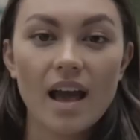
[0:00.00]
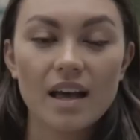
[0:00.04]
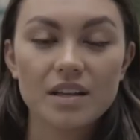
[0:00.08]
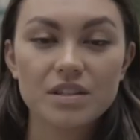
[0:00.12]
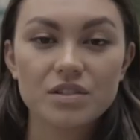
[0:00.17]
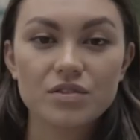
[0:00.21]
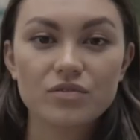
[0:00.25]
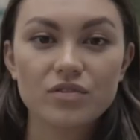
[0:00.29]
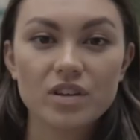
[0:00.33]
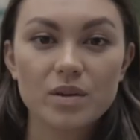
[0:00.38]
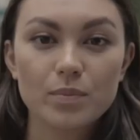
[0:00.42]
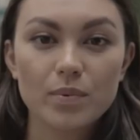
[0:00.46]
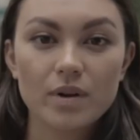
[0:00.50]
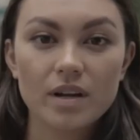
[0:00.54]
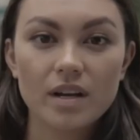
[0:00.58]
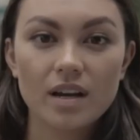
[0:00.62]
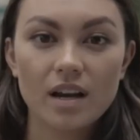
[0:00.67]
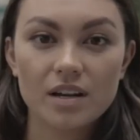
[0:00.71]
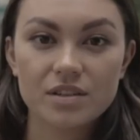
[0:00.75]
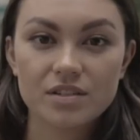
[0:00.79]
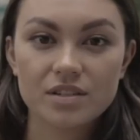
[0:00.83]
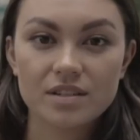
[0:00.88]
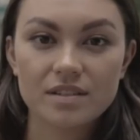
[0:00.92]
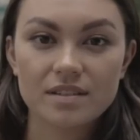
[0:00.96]
has
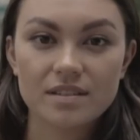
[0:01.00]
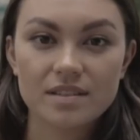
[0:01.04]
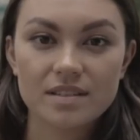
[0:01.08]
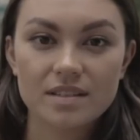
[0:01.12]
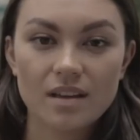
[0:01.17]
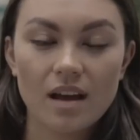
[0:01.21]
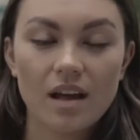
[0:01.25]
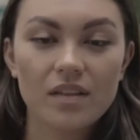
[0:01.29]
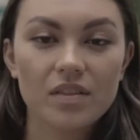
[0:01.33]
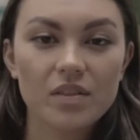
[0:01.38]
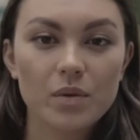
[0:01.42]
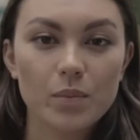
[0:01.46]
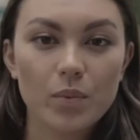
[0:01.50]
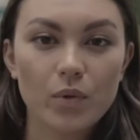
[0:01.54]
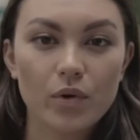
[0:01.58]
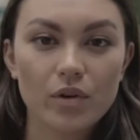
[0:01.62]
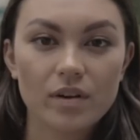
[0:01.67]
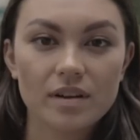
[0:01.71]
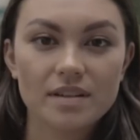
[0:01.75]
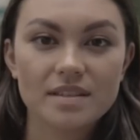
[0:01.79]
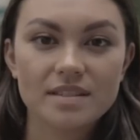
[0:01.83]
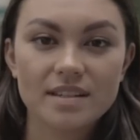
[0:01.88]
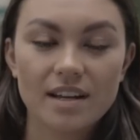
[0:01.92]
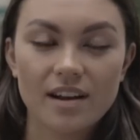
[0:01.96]
repercussions on the
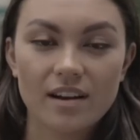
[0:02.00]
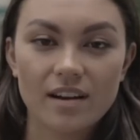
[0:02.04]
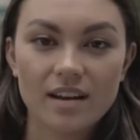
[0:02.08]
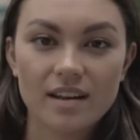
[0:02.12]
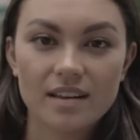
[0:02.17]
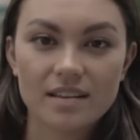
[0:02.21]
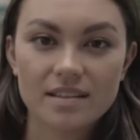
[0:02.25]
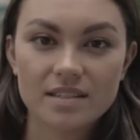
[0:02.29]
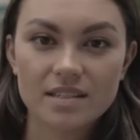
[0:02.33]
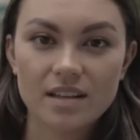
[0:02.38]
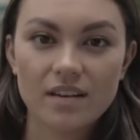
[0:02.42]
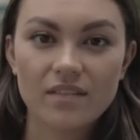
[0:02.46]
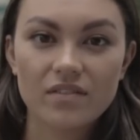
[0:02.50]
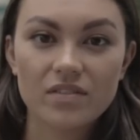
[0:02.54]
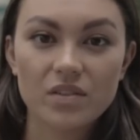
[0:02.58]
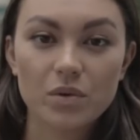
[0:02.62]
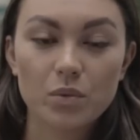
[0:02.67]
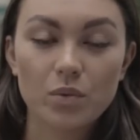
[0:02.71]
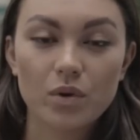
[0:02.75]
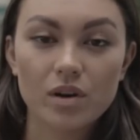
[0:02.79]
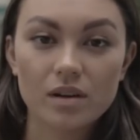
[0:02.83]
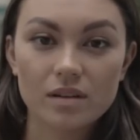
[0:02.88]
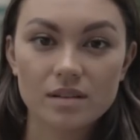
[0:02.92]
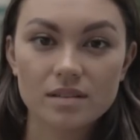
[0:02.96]
poorest areas of
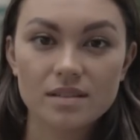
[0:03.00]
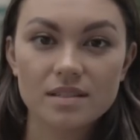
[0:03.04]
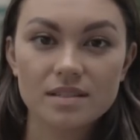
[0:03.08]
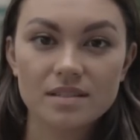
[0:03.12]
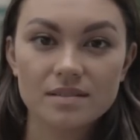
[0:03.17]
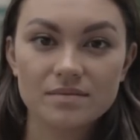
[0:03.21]
the world.